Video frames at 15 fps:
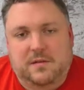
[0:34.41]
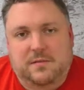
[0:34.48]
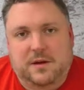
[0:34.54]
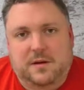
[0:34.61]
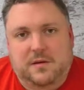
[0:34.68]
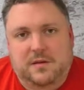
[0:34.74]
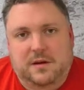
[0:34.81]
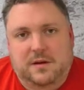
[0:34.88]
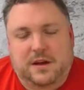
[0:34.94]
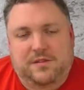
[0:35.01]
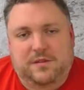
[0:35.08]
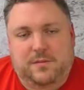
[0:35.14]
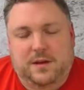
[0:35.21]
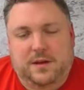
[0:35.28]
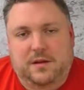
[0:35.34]
emails that are
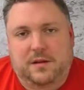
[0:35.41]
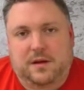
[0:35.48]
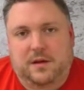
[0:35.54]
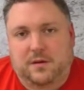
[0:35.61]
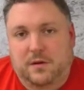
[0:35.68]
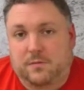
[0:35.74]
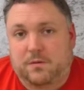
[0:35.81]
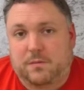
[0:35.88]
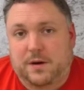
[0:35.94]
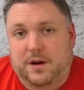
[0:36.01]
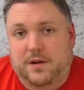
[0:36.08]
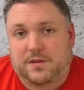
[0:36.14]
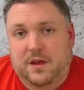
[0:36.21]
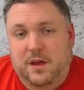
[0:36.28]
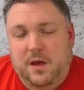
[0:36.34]
actually being uh,
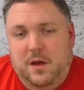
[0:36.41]
compromised